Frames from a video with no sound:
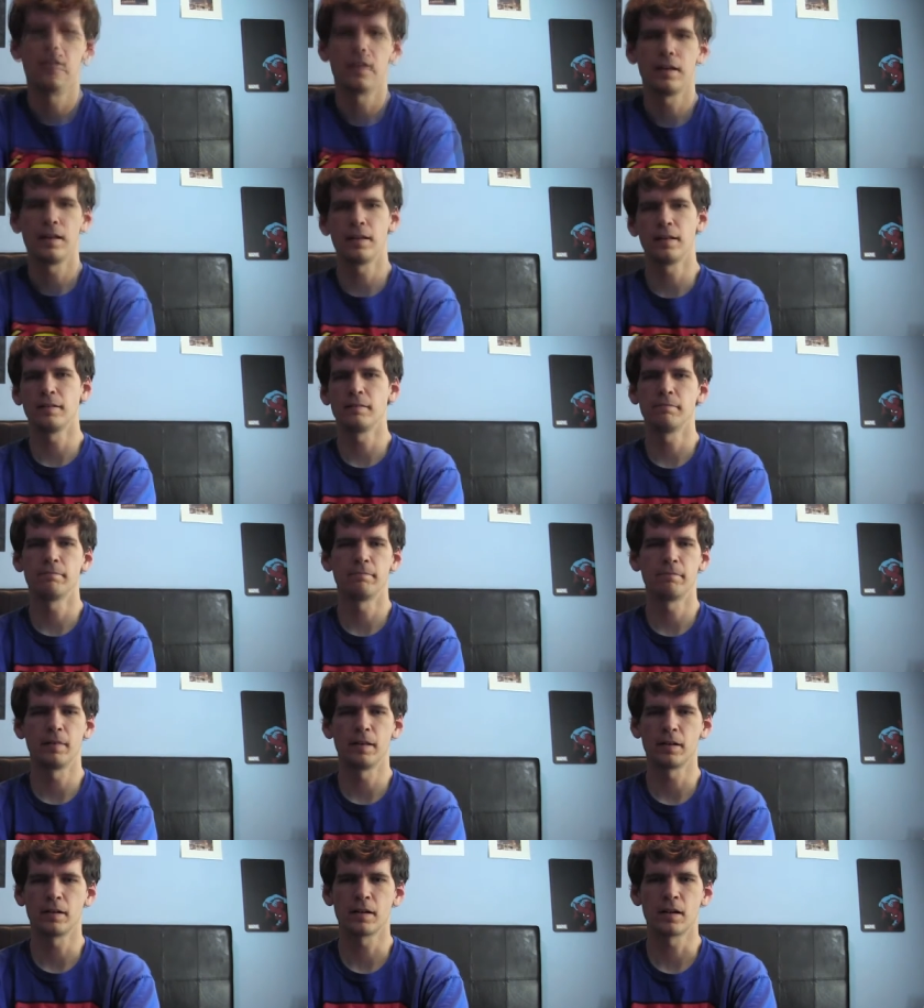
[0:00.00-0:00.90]
And
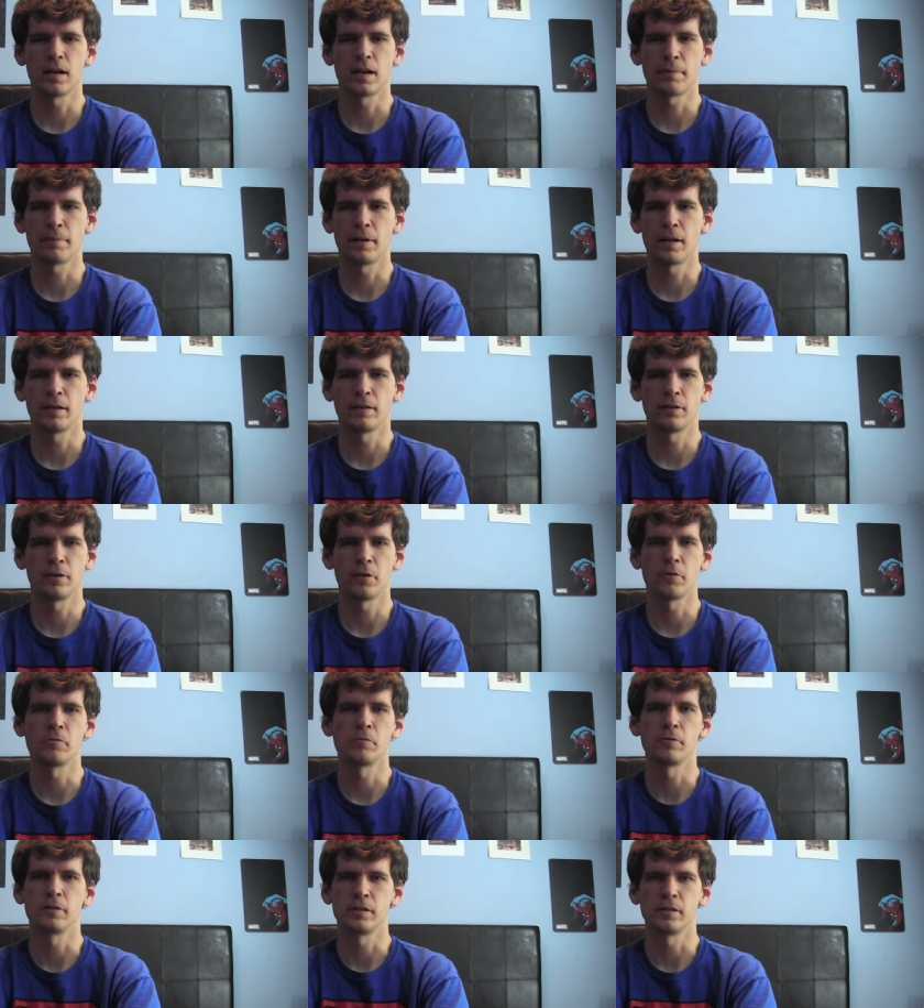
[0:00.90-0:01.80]
the cop had
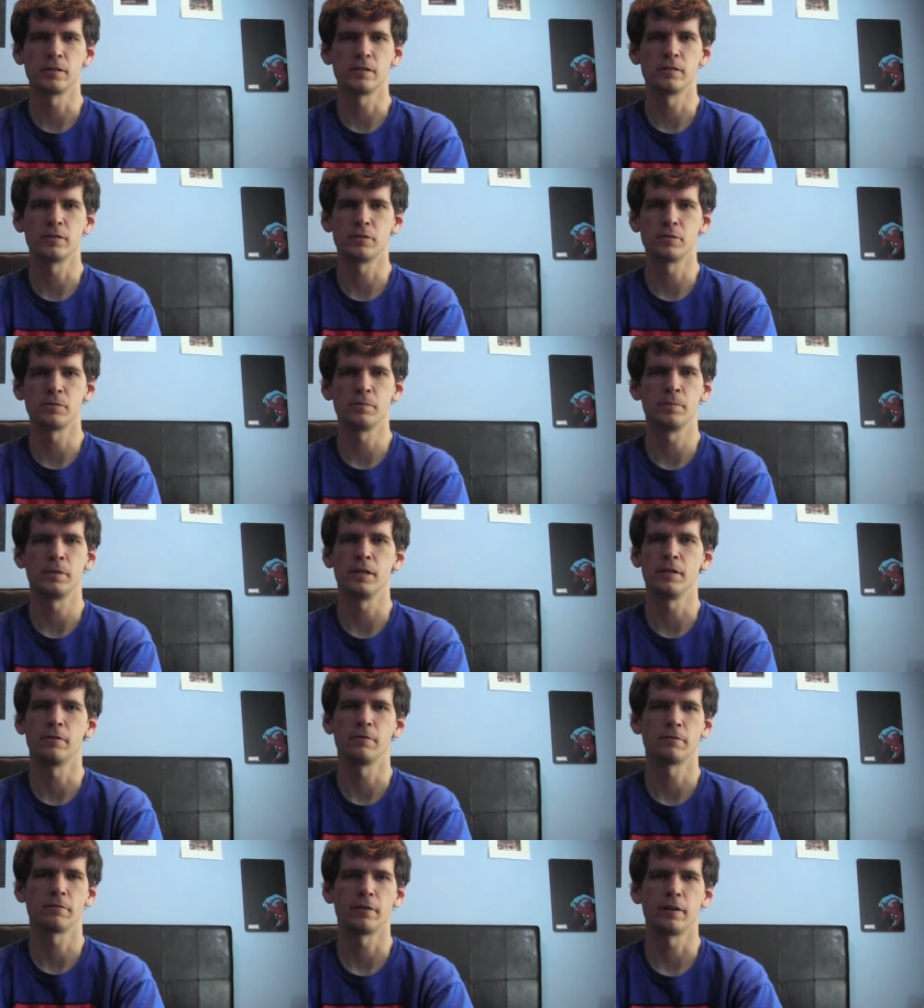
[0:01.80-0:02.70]
no reason to
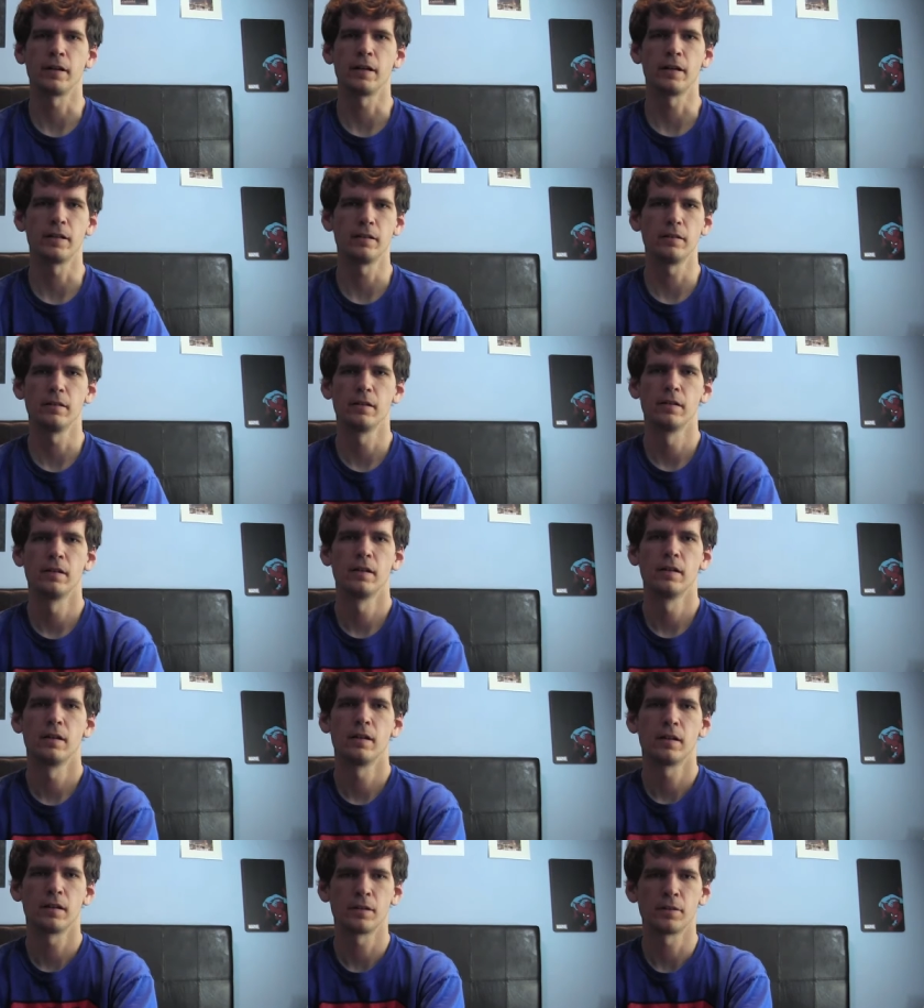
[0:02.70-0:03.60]
be afraid,
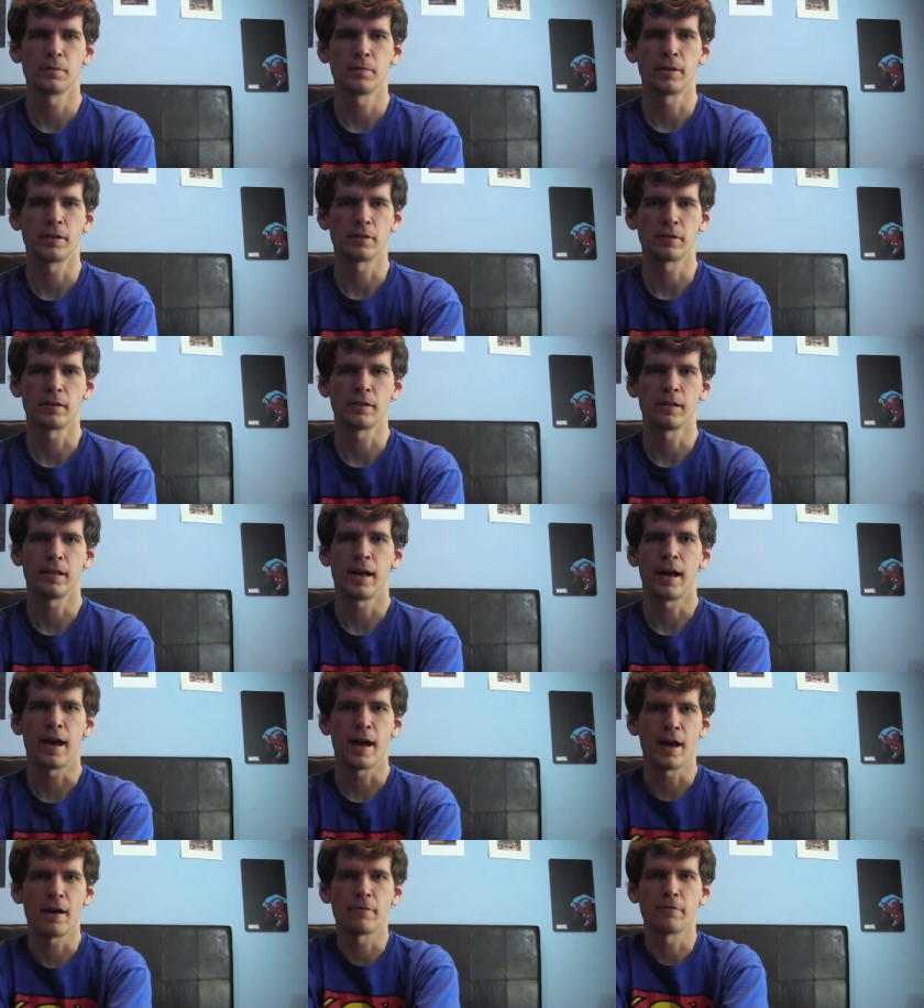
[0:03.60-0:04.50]
especially
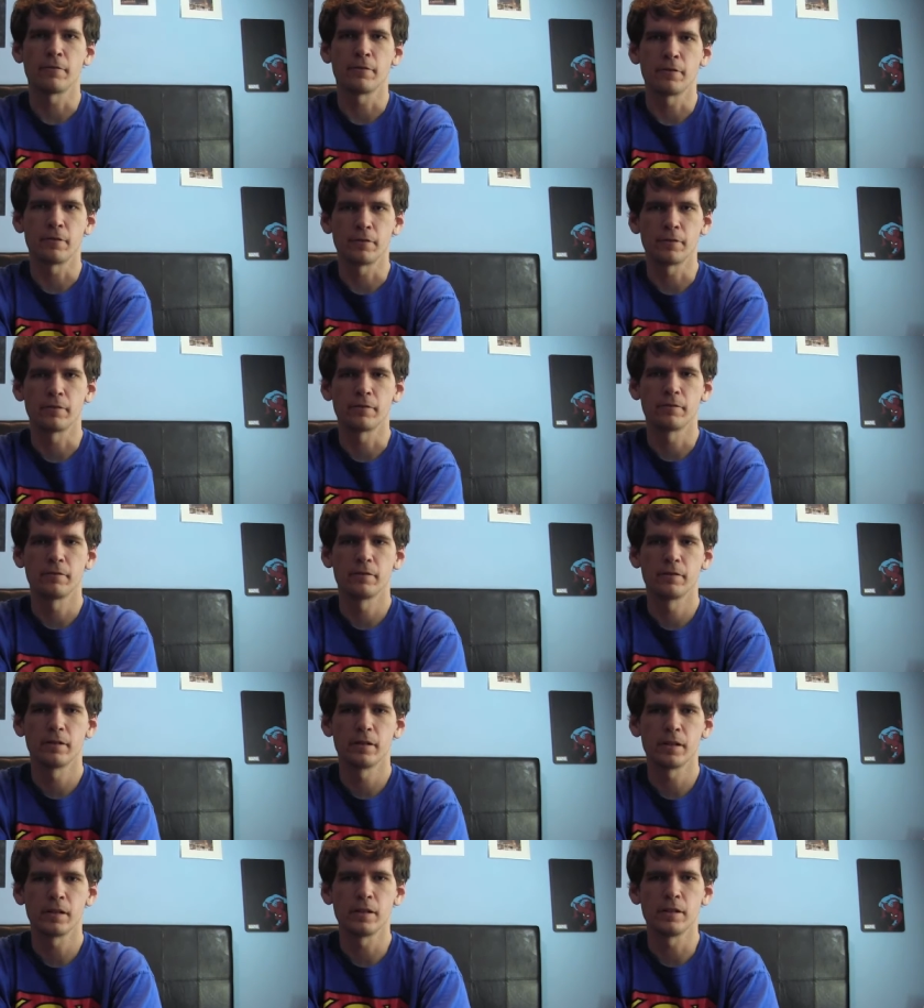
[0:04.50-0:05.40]
after
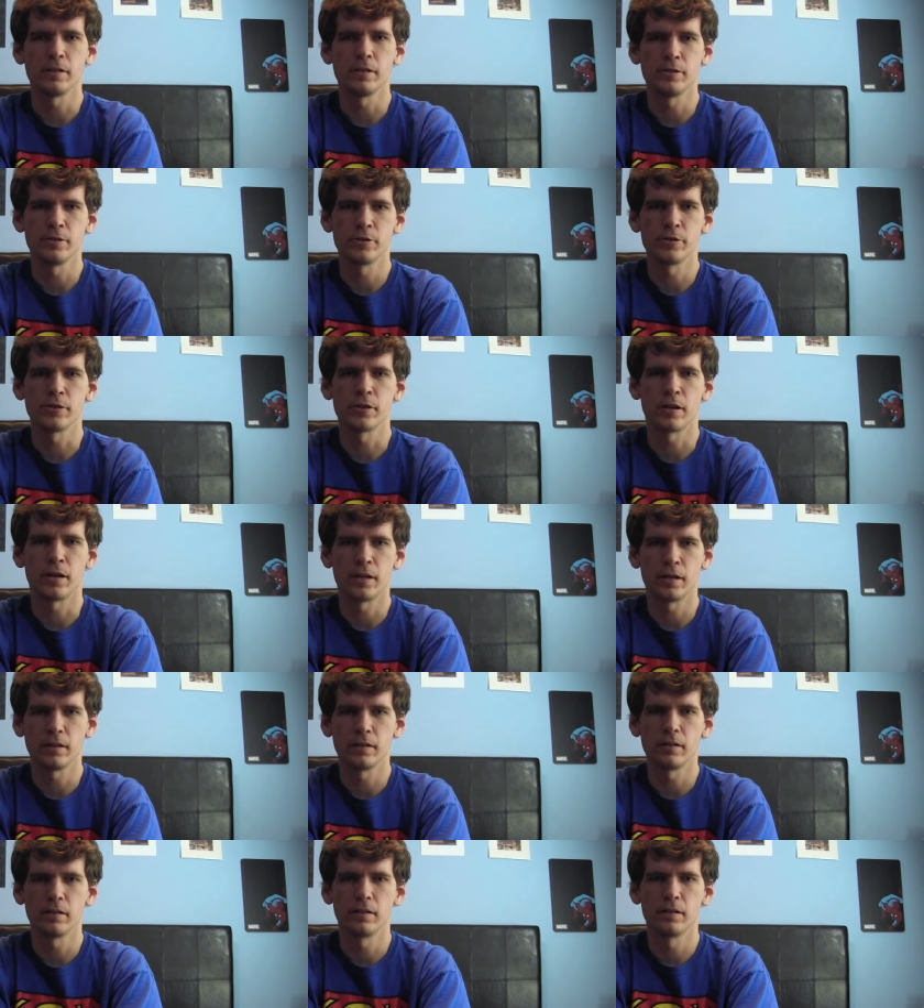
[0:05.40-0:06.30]
he
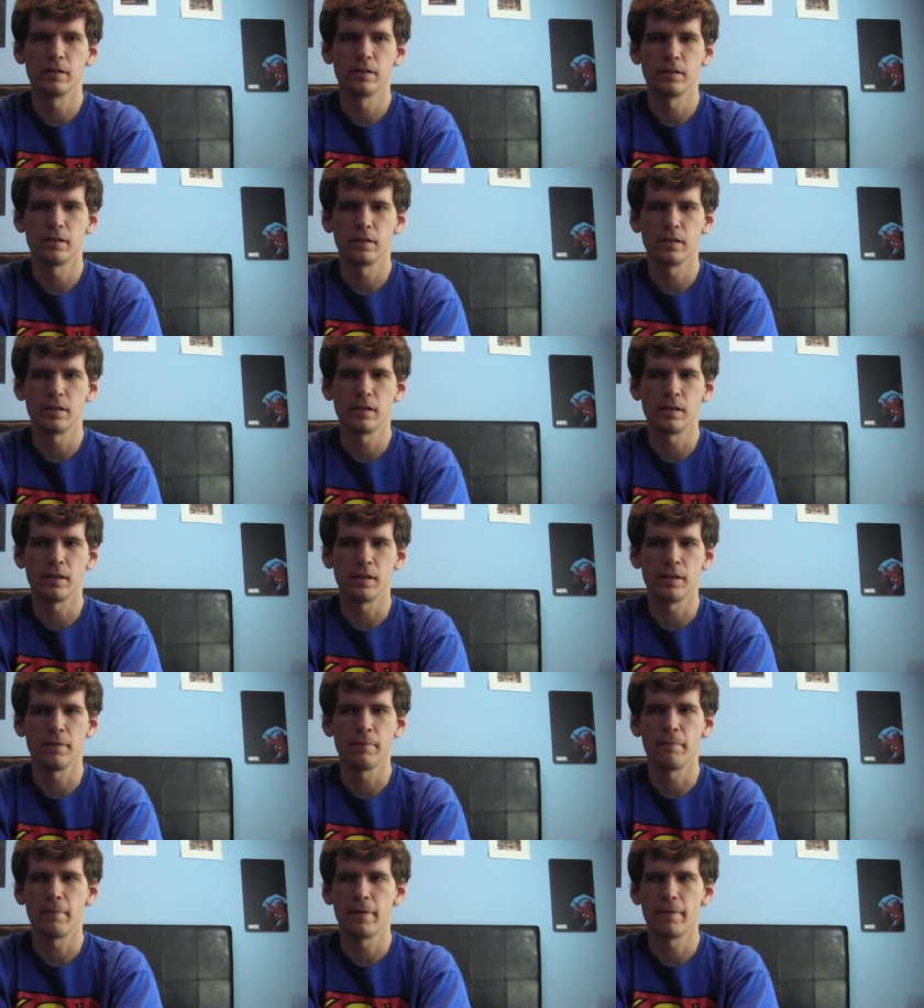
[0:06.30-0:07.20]
shot
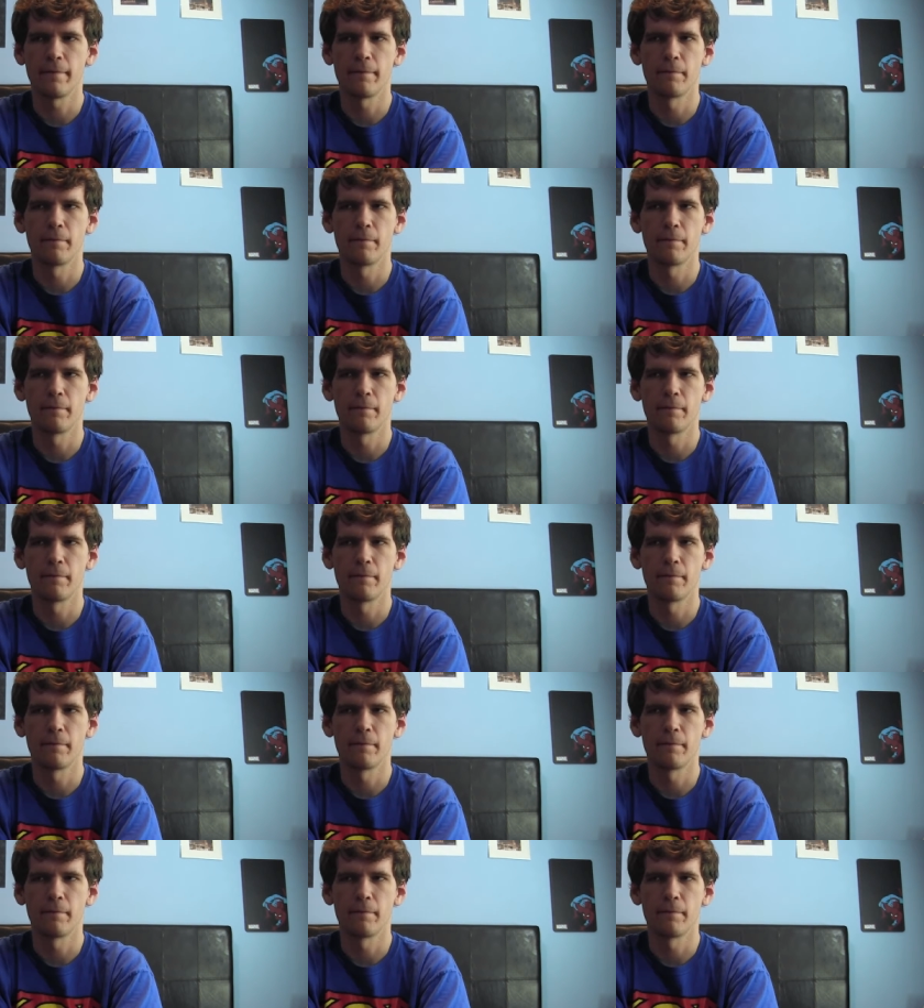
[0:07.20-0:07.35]
him.